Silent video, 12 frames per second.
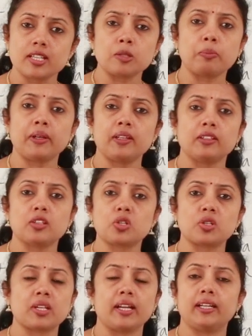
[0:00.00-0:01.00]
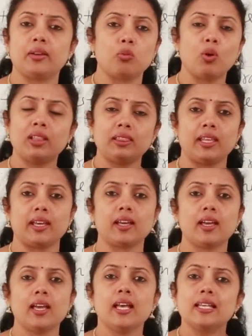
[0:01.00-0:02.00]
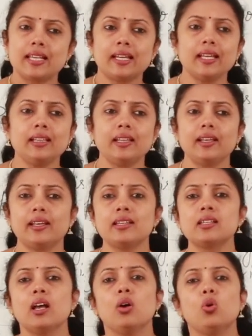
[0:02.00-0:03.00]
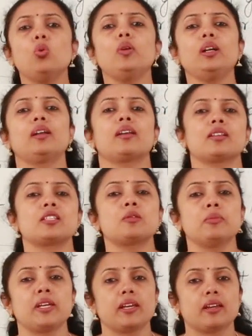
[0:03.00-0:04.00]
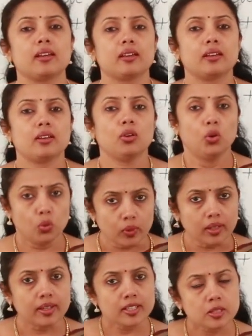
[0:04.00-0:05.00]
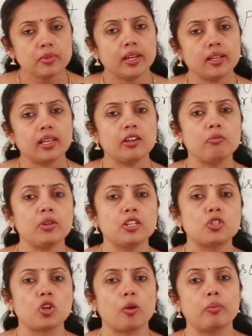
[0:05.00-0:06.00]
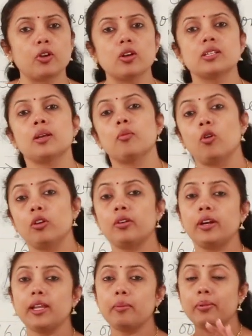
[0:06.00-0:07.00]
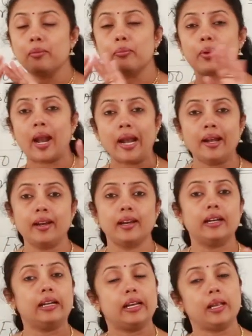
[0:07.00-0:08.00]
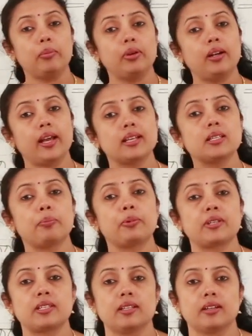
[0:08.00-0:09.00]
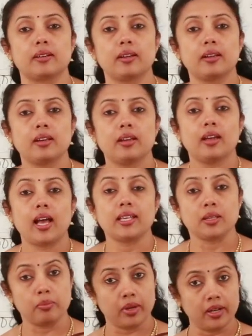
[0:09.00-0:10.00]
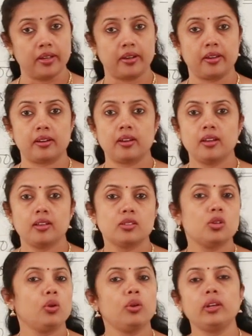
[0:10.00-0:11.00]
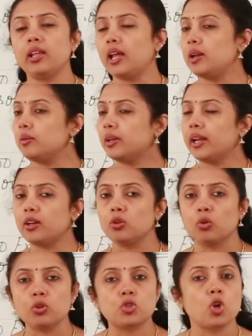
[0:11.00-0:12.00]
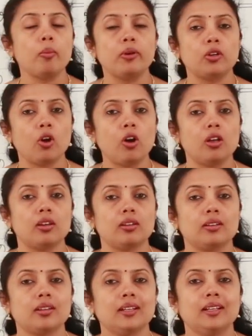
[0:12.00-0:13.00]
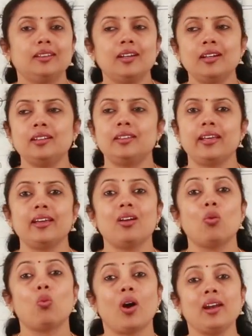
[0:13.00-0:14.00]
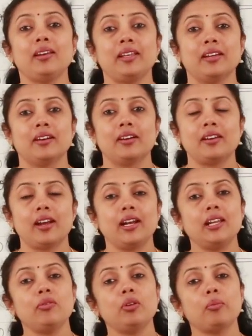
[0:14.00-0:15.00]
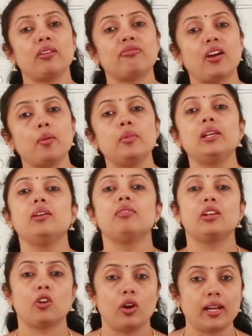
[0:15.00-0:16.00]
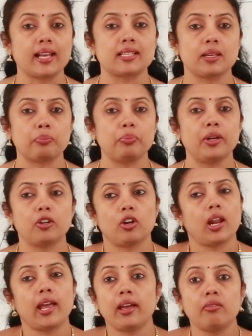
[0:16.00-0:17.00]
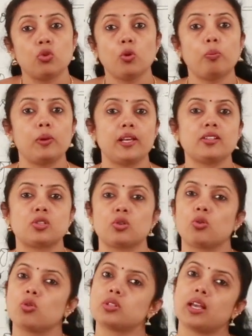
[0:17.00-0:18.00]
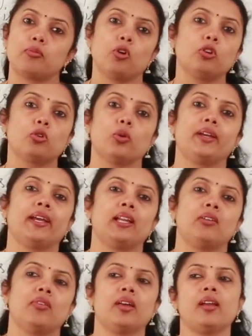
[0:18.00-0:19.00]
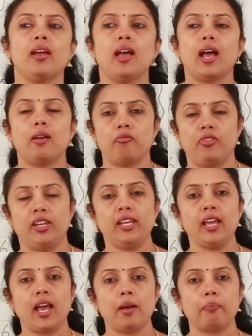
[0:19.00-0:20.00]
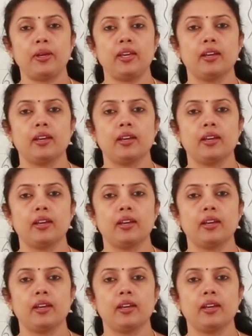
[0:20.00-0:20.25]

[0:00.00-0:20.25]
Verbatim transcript: respect in the society. One thing. Second thing is, who will trust me? Who will trust me and give me a job? Because I'm already been branded, labeled as a prisoner, as a murderer. So I'll get no job at all. Third thing, one year and even my family will not accept me at all. I have no place to go, so I'm not going anywhere. I'm very happy